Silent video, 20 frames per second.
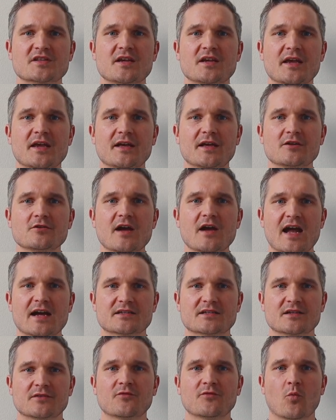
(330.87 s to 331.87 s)
the
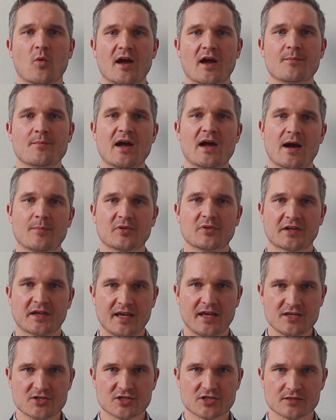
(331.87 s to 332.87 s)
interactive web
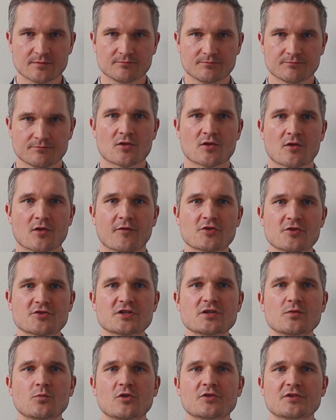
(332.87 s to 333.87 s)
application, the
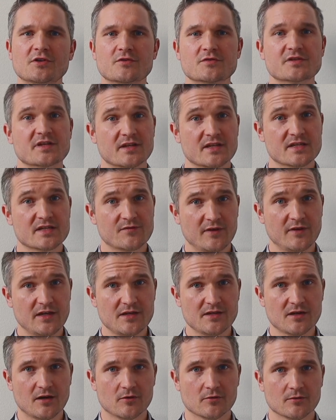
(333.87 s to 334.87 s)
version we'll use in this
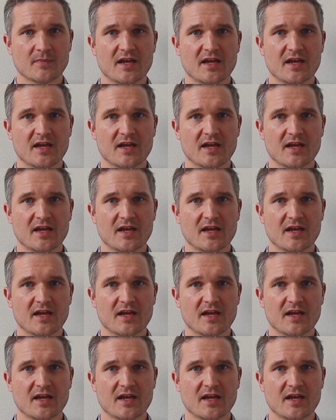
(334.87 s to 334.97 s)
video.